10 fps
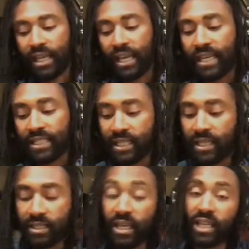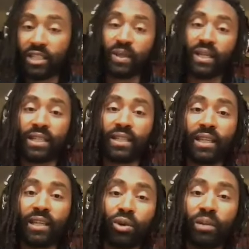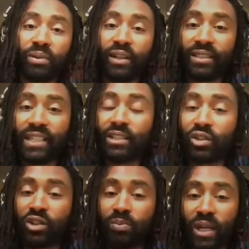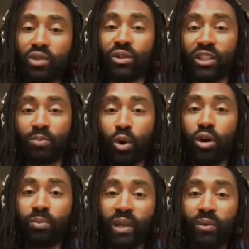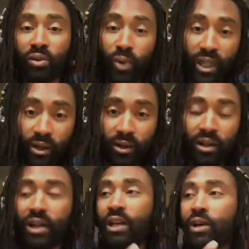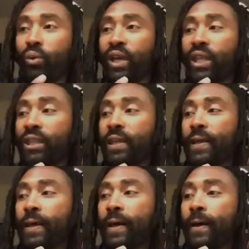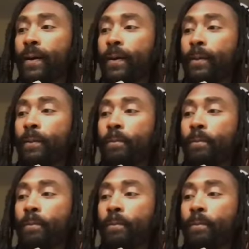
It is, yes, because I think growing up in Los Angeles majorly spoiled me with weather, with I